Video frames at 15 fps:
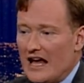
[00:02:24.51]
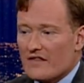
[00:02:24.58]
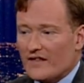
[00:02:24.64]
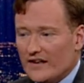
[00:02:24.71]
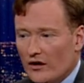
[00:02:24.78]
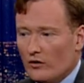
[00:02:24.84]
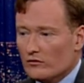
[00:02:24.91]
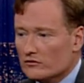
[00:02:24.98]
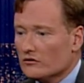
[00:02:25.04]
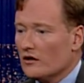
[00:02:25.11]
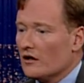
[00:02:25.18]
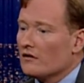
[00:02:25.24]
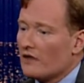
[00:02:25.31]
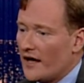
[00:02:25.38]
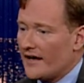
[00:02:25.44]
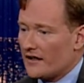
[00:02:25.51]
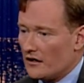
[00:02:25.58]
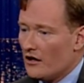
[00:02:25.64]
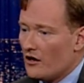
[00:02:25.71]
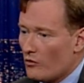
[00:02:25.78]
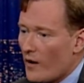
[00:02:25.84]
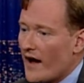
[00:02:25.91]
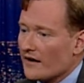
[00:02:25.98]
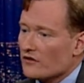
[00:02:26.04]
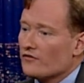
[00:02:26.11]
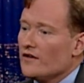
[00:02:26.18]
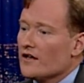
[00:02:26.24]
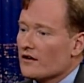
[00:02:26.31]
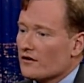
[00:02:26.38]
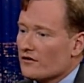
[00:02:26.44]
they don't look like wax
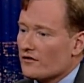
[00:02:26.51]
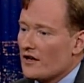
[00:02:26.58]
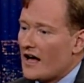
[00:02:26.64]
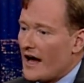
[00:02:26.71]
figures.